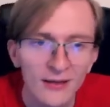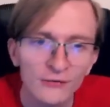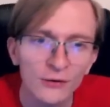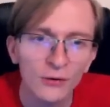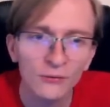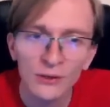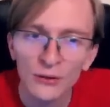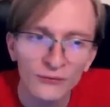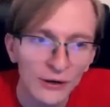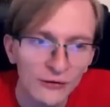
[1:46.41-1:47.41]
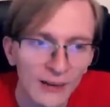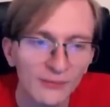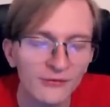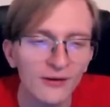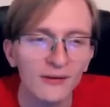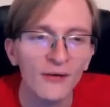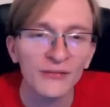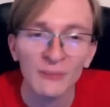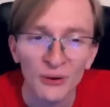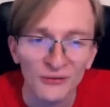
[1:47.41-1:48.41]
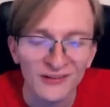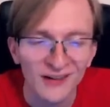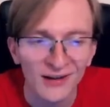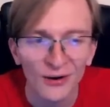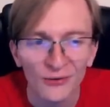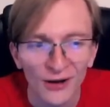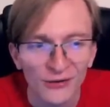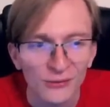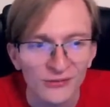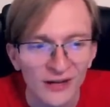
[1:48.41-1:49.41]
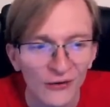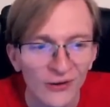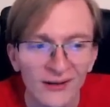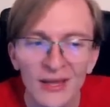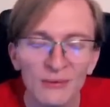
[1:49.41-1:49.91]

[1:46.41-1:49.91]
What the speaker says: So, Fire types on the opposing side are not too scary.